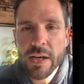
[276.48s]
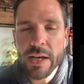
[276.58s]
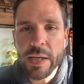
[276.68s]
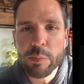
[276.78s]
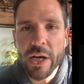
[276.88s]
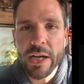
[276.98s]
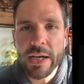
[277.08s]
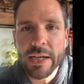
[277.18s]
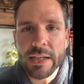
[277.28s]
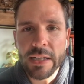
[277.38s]
And
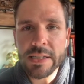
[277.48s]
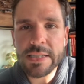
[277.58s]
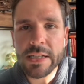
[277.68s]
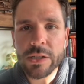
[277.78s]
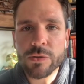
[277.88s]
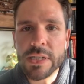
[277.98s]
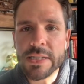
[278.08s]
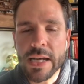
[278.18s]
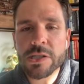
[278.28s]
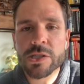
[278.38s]
by listening to
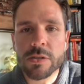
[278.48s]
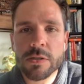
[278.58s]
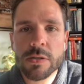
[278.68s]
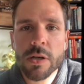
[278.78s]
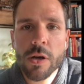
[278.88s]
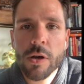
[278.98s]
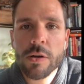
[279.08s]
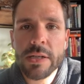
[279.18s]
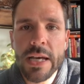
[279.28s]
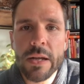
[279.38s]
these answers,
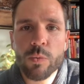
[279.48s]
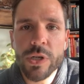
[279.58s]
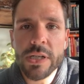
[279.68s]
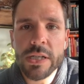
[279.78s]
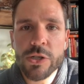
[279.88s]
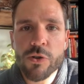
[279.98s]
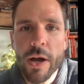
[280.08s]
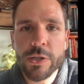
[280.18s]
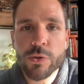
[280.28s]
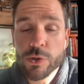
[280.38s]
then we
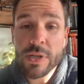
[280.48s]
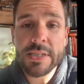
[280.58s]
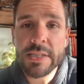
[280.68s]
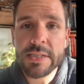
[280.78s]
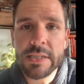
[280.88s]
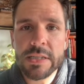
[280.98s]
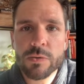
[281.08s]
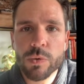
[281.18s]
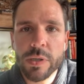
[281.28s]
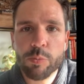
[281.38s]
try to address these needs.
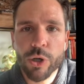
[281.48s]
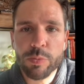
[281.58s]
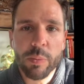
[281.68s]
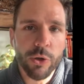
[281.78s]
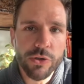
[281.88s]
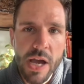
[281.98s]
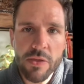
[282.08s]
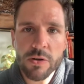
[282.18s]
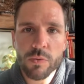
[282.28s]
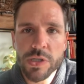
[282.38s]
We put people
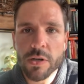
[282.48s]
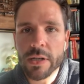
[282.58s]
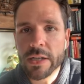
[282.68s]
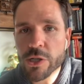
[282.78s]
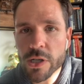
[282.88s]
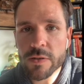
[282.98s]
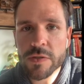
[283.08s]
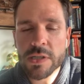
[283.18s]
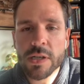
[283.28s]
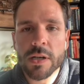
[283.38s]
together, we start
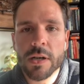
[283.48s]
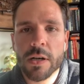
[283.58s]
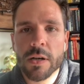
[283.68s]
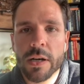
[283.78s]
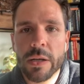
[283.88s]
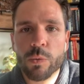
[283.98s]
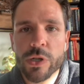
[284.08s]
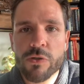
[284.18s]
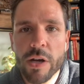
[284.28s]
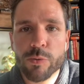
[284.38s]
initiatives, and we
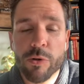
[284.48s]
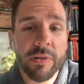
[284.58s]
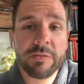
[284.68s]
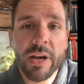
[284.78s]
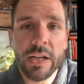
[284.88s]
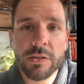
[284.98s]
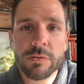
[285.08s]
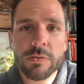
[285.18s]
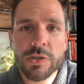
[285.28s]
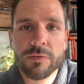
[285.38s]
try to provide value.
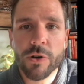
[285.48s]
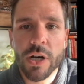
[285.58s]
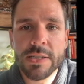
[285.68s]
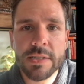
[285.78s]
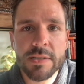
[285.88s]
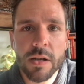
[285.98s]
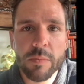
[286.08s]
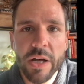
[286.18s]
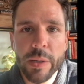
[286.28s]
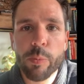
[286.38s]
So for us, it's all
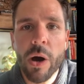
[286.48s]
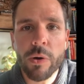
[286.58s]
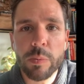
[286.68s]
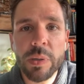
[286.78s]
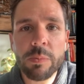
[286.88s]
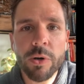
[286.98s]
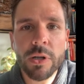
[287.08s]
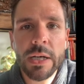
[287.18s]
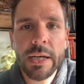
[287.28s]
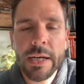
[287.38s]
about empowering
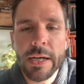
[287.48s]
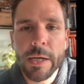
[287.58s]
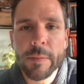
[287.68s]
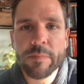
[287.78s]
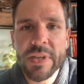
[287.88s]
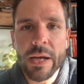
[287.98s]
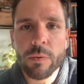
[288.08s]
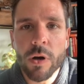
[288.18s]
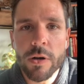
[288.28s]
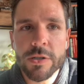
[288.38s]
people that
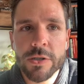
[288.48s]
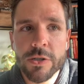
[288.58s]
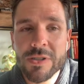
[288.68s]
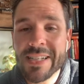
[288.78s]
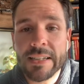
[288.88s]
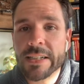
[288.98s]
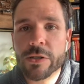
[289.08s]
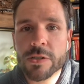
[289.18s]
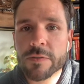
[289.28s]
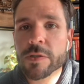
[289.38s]
are the neurotech
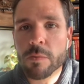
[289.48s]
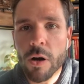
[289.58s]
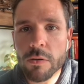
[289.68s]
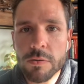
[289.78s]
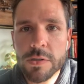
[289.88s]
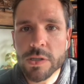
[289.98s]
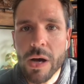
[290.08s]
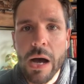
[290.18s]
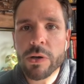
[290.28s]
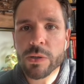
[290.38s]
leaders of tomorrow. So
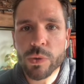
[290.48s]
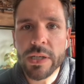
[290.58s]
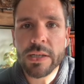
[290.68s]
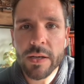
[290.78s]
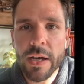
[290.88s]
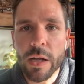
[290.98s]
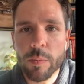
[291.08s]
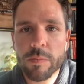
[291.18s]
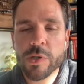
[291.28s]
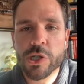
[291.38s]
how can we
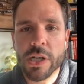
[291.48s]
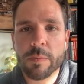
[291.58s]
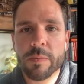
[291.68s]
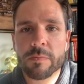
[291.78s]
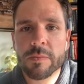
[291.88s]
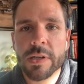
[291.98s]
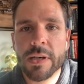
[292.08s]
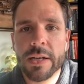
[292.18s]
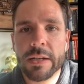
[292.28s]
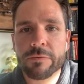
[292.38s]
help shape
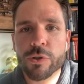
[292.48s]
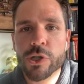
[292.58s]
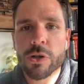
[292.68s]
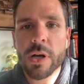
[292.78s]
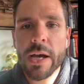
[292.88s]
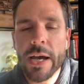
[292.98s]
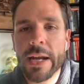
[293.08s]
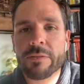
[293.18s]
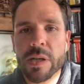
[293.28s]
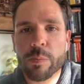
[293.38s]
that future and
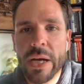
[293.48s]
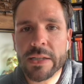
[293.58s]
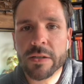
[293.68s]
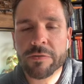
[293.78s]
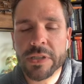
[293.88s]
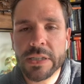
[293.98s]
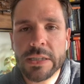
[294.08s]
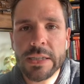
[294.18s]
have an impact in the field?